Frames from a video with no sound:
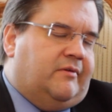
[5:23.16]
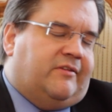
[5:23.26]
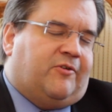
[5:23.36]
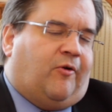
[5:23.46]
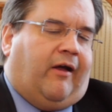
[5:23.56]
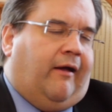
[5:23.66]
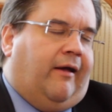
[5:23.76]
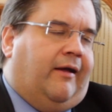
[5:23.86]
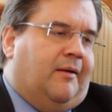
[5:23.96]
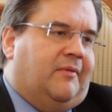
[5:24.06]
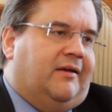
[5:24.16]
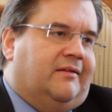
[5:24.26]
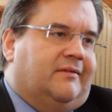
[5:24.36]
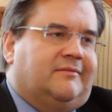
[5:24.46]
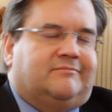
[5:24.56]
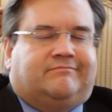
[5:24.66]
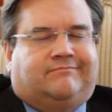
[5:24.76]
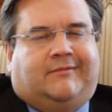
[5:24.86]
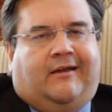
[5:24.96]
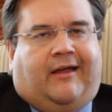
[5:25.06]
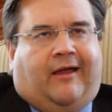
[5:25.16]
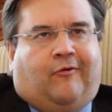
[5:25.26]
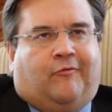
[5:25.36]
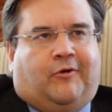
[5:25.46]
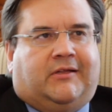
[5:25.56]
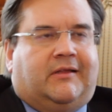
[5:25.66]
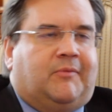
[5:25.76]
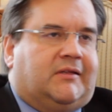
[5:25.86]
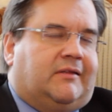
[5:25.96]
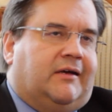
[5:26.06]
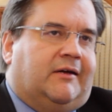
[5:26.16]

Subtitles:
It's okay. Got to get over it. But